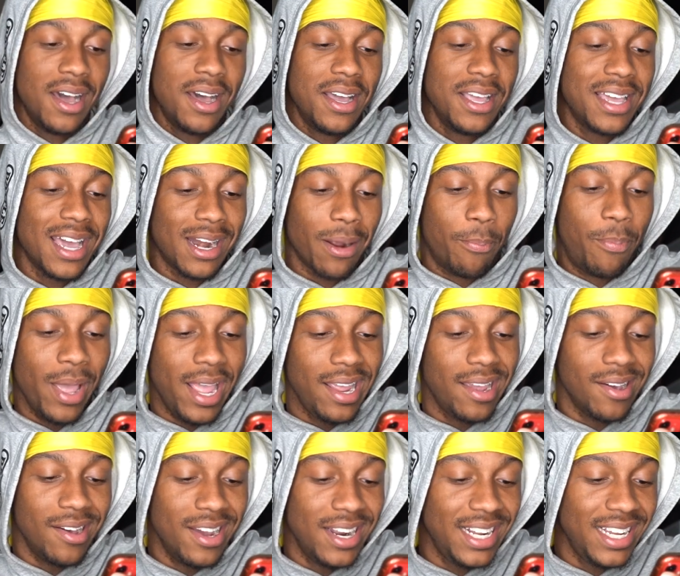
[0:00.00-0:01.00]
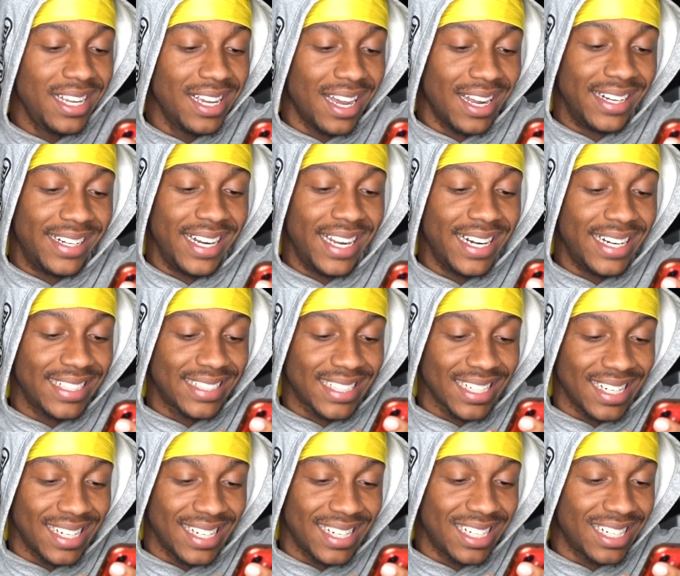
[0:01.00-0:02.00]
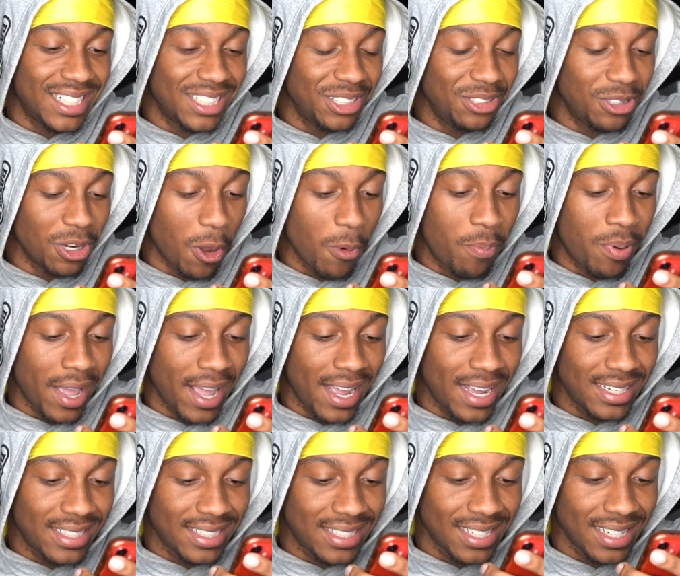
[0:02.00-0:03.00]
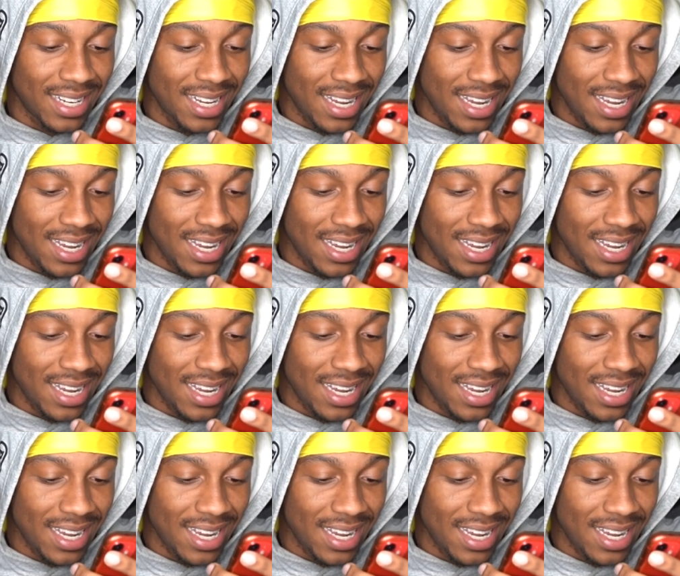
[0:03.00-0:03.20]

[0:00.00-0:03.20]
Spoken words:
He got a pink hoodie, Adidas, you know, pants.